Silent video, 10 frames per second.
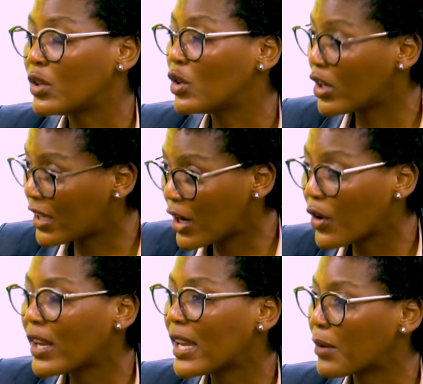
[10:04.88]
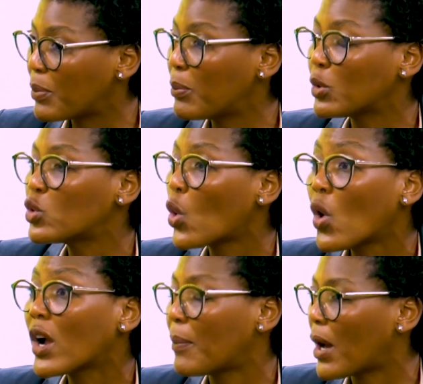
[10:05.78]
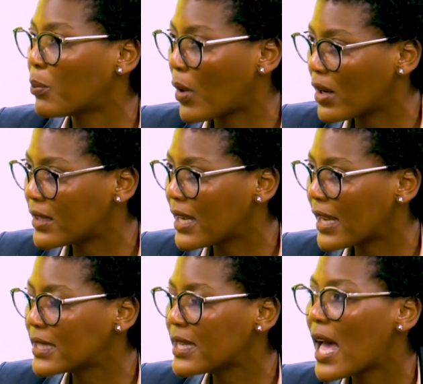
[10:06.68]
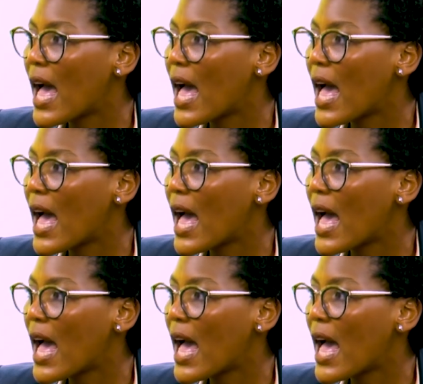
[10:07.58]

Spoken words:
you're hearing young people talk about politics.